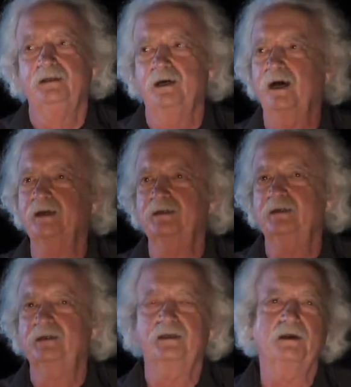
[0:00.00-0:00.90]
I
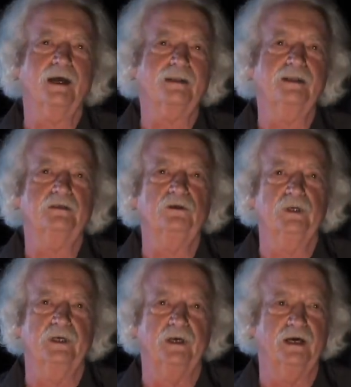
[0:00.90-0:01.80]
cannot let you
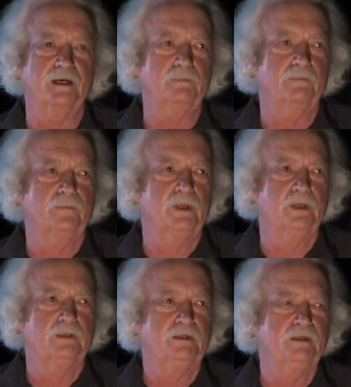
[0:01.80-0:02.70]
in. I'm
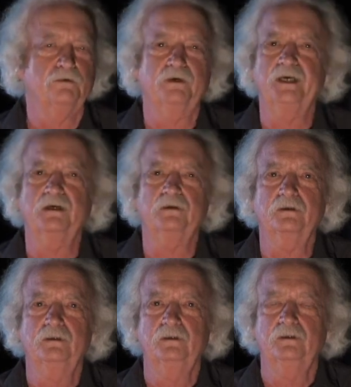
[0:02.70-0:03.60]
neither here
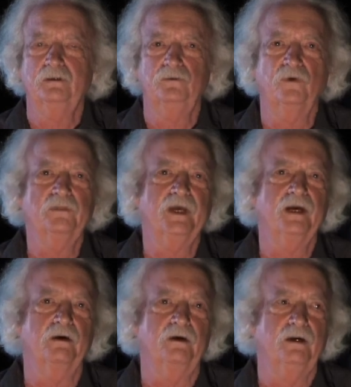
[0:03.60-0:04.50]
nor
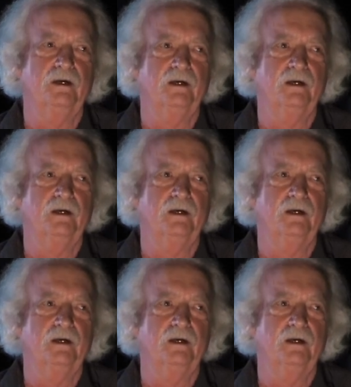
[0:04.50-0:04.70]
there.